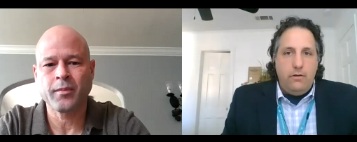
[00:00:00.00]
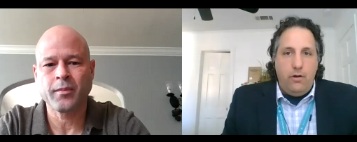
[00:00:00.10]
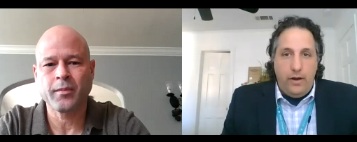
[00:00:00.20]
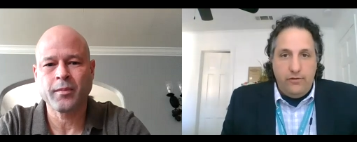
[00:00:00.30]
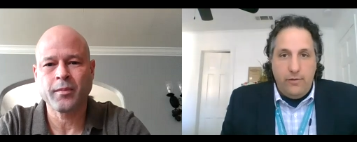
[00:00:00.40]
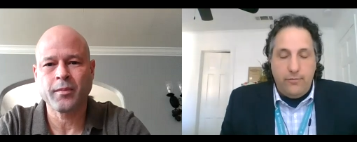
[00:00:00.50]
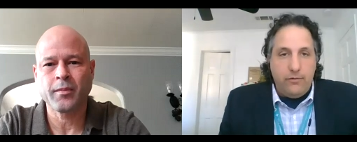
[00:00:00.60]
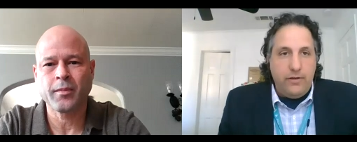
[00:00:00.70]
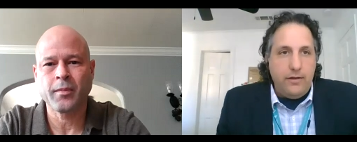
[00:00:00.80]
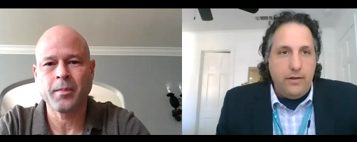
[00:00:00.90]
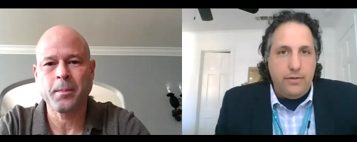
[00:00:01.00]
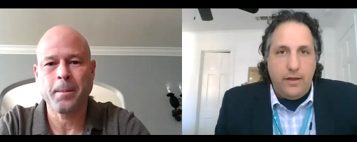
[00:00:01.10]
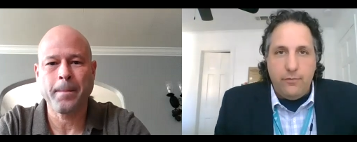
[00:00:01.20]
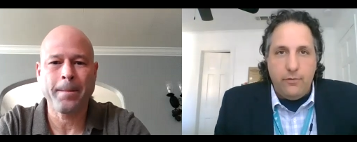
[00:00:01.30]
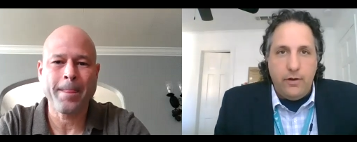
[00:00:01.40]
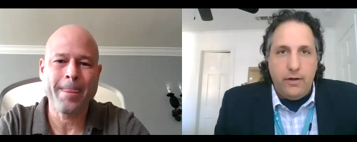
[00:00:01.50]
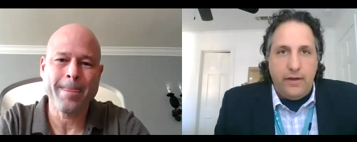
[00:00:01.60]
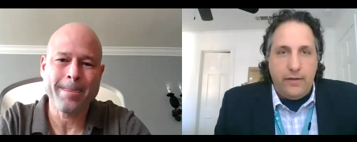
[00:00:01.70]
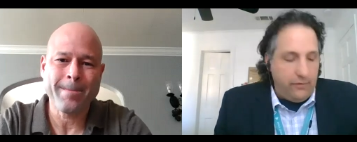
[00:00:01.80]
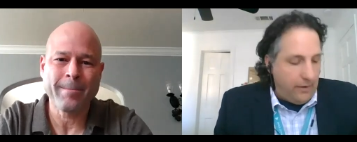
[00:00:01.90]
Speaker 1: All right, Chief Garcia, thanks for uh,
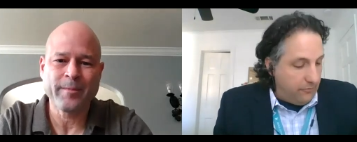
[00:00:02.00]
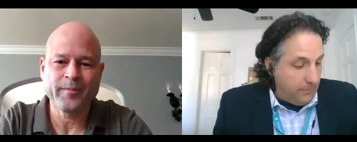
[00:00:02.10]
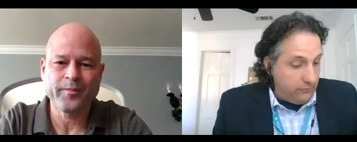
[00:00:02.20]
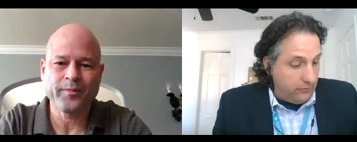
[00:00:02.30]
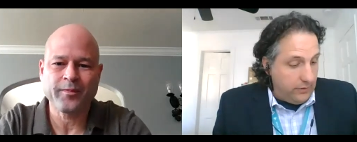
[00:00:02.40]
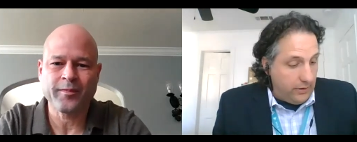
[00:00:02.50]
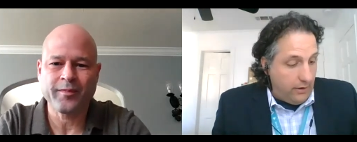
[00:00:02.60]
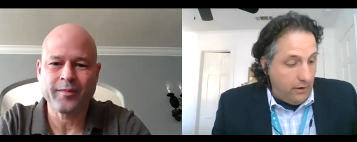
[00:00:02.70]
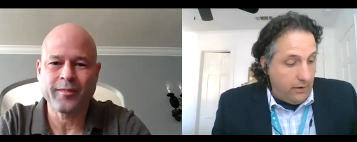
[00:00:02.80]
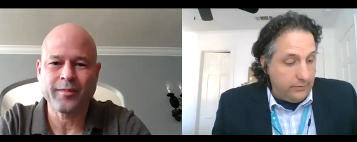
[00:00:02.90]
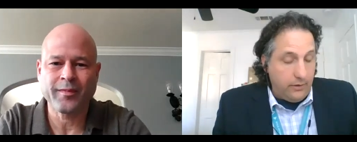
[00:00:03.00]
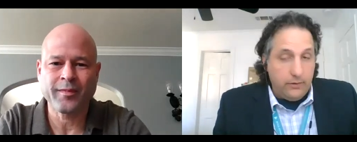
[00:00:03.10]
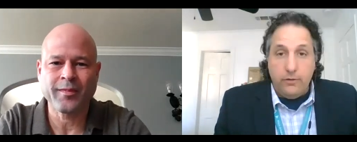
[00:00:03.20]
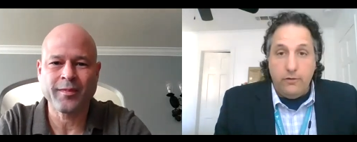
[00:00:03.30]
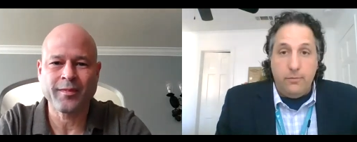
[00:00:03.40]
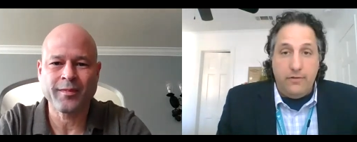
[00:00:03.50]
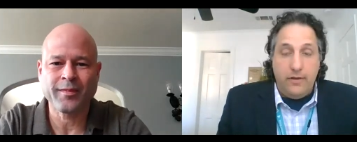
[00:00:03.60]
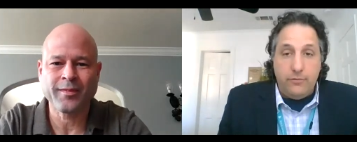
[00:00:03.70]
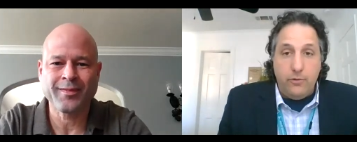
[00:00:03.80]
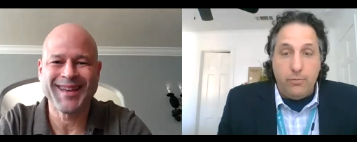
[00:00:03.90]
taking the time, especially uh, on on Christmas
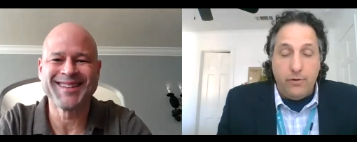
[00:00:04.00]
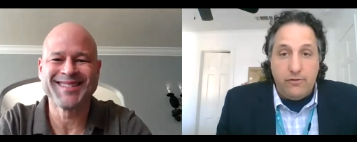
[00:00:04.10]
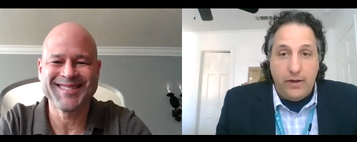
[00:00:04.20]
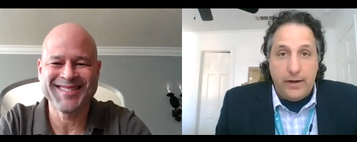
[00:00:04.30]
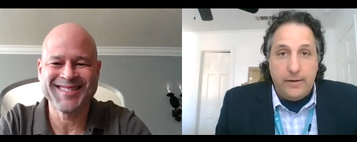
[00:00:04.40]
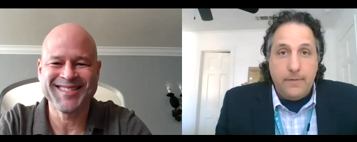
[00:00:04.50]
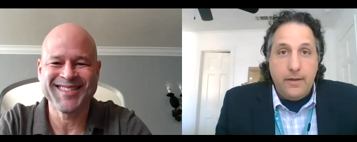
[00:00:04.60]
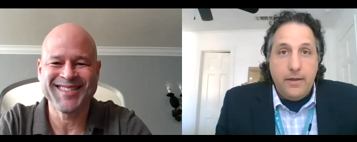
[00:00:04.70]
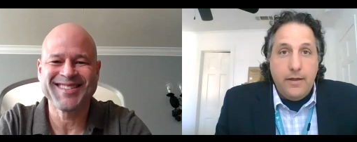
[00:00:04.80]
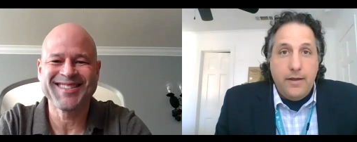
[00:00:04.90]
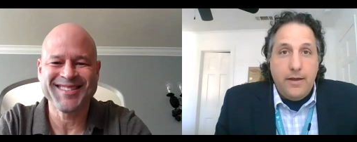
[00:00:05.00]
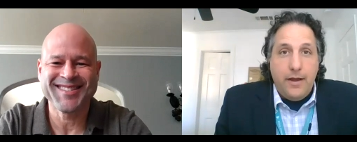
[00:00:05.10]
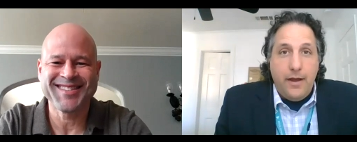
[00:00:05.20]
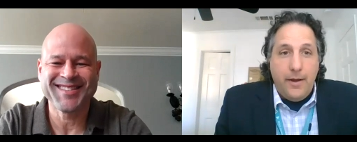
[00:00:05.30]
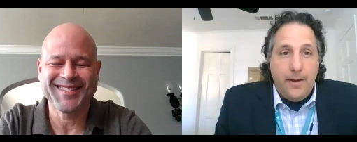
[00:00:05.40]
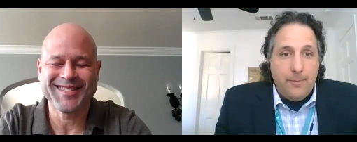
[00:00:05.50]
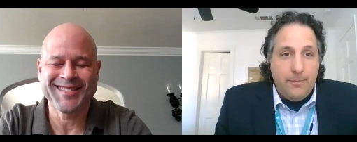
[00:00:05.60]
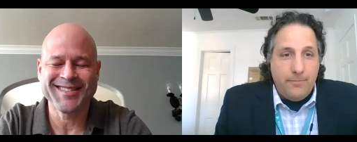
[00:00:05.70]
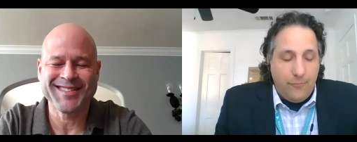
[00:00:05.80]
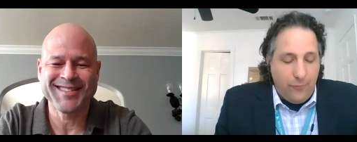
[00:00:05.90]
Eve. Do appreciate it.
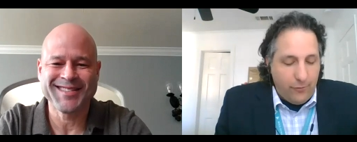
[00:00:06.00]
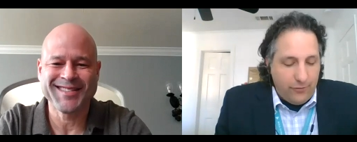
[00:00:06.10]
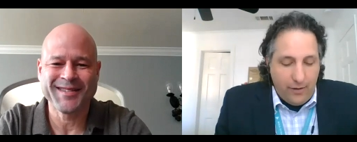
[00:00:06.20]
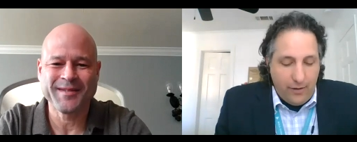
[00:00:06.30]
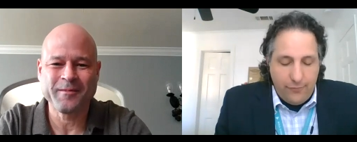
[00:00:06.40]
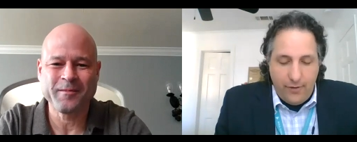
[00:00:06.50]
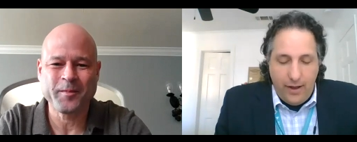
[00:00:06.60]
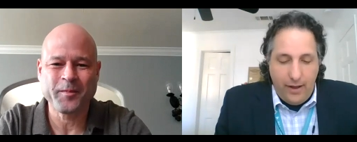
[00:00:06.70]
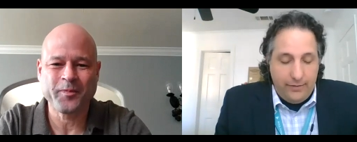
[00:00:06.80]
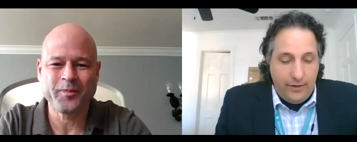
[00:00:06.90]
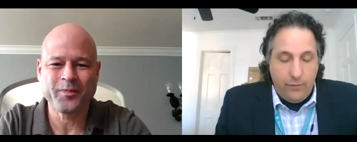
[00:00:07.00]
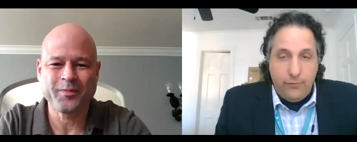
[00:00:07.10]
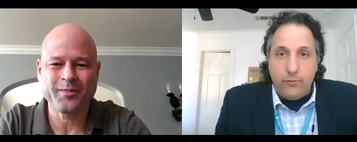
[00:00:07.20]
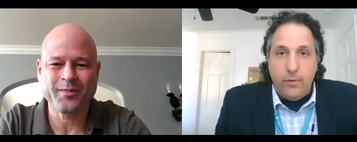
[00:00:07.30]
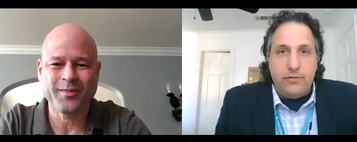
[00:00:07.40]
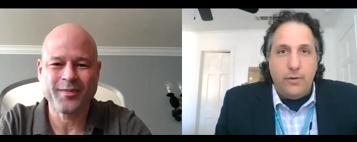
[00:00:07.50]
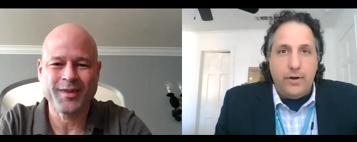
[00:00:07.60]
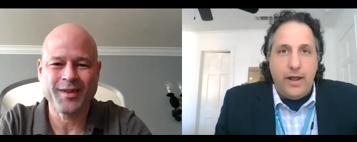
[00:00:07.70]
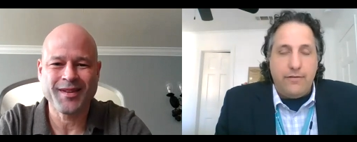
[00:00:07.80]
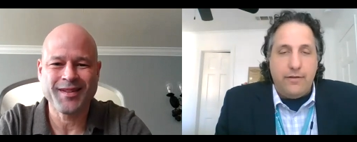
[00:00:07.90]
Um, first off, I, you know the first question I
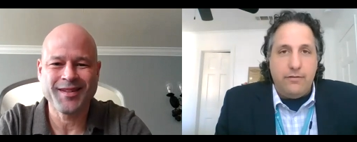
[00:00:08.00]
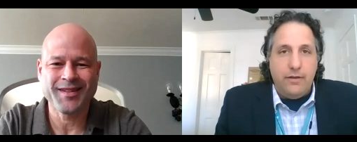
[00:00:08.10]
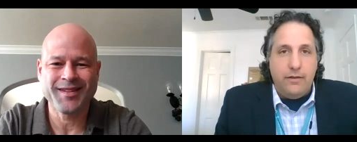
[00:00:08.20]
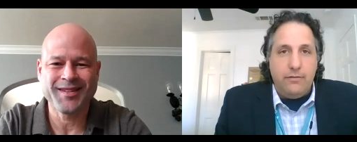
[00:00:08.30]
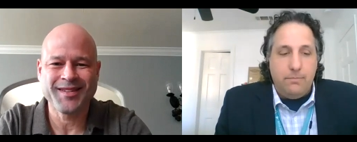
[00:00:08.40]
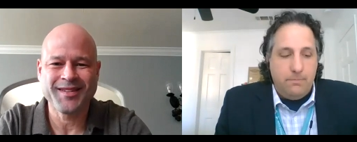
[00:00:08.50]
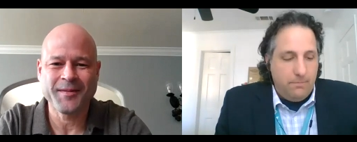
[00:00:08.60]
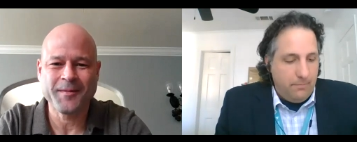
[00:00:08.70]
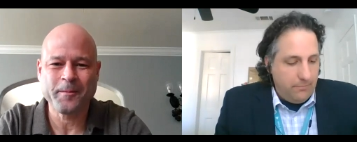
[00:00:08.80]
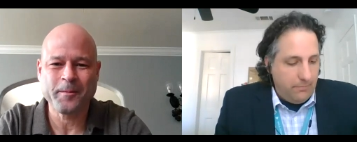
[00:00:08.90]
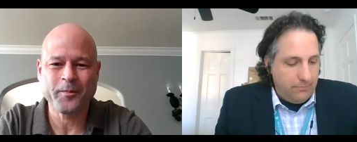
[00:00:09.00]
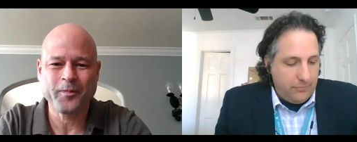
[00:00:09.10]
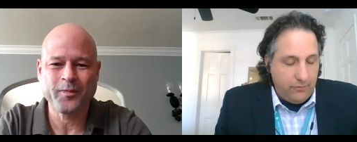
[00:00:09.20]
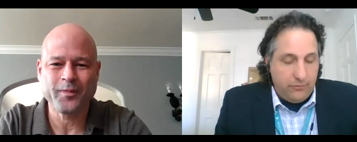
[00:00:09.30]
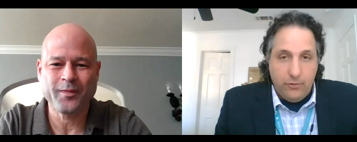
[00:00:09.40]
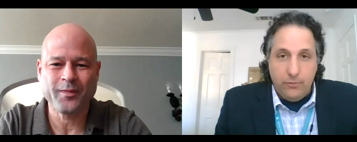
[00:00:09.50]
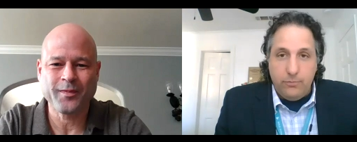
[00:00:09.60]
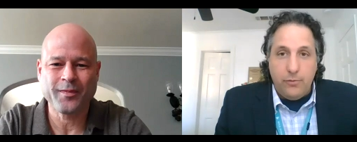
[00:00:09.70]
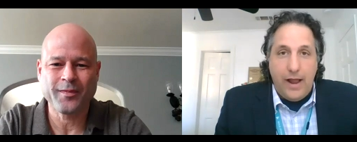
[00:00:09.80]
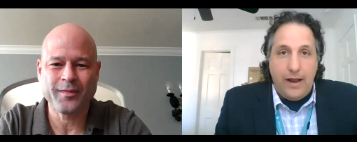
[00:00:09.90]
want to ask is is just your,
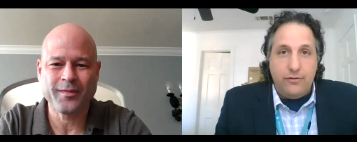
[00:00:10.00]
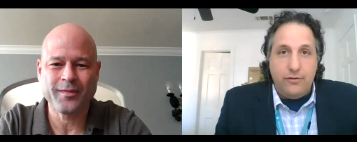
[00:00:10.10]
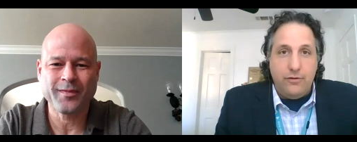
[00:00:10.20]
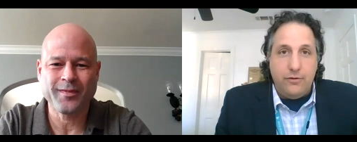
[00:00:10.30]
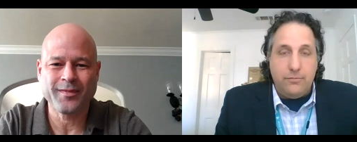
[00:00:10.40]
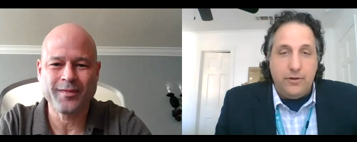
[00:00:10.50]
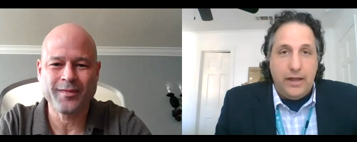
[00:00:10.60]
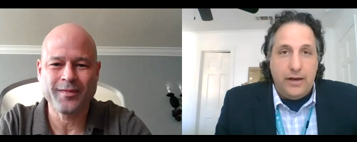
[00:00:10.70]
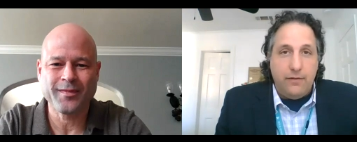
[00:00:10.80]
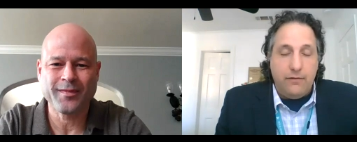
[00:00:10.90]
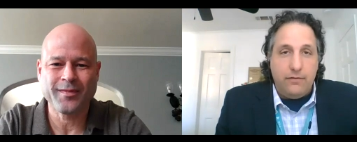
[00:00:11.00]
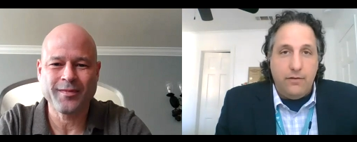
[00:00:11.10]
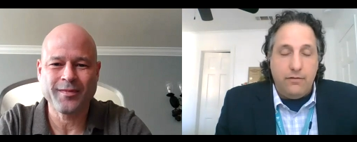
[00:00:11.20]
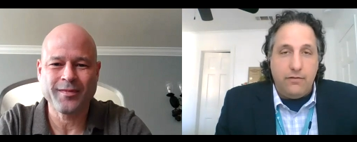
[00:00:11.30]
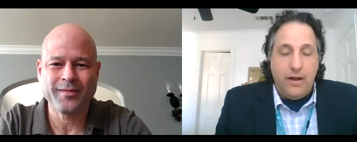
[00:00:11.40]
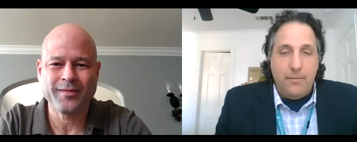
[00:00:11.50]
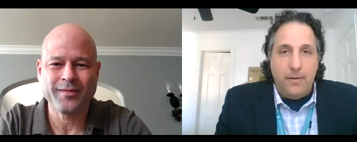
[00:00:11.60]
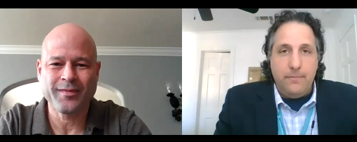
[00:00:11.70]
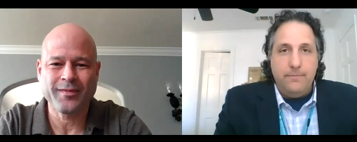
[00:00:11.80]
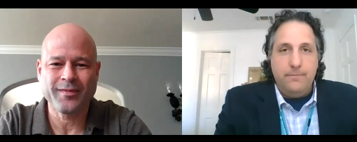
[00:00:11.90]
your reaction to to getting this this
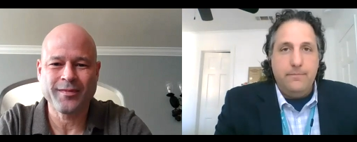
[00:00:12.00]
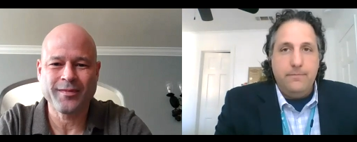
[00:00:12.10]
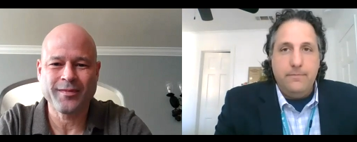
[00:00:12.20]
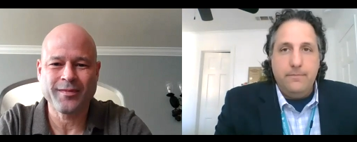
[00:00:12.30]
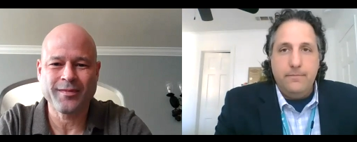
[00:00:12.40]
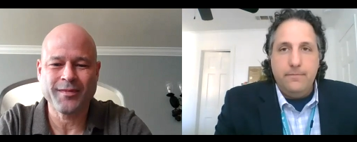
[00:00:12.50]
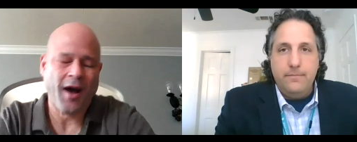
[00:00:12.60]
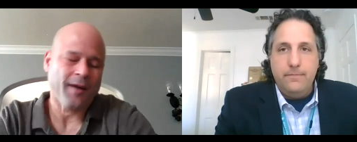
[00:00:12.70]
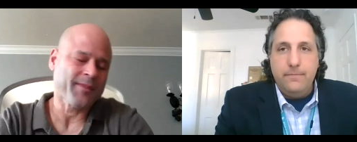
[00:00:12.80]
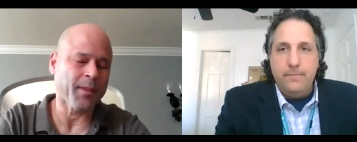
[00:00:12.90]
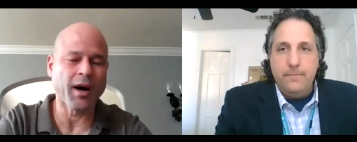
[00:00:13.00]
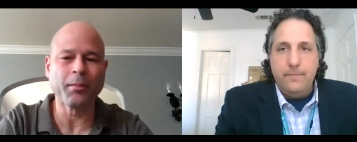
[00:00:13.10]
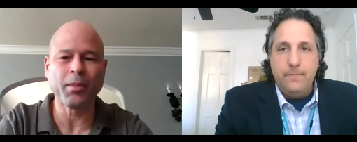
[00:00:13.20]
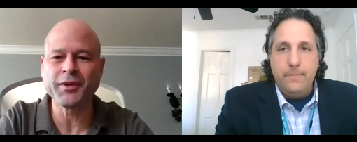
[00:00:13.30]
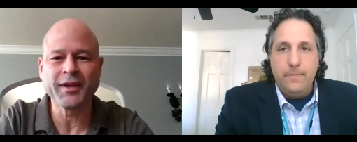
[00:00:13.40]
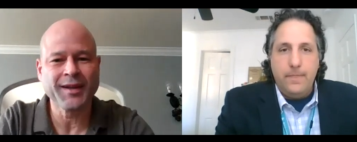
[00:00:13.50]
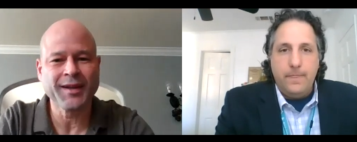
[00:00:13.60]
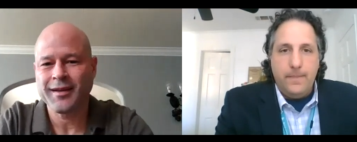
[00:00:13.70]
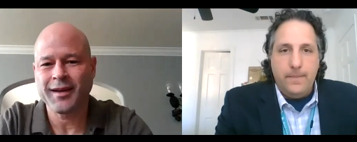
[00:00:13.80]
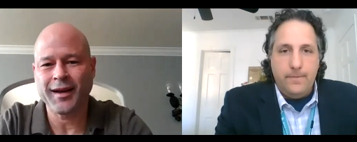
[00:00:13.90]
assignment.
Speaker 2: Oh, I'm humbled. Uh,